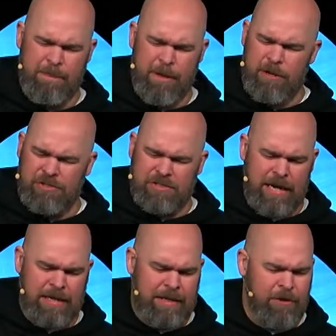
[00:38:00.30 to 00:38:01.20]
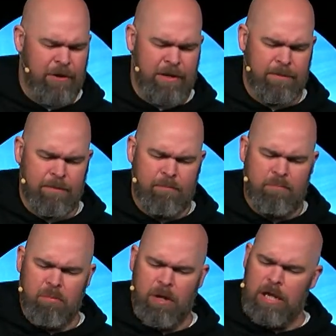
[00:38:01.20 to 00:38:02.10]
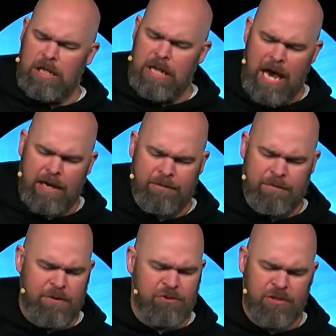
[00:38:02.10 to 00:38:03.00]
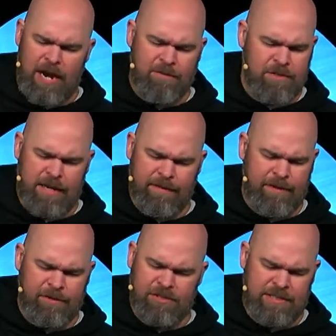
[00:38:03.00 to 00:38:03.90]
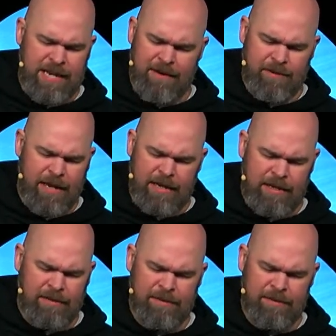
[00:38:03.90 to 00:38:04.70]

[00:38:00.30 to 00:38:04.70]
understand that there are a lot of new drivers out there just navigating.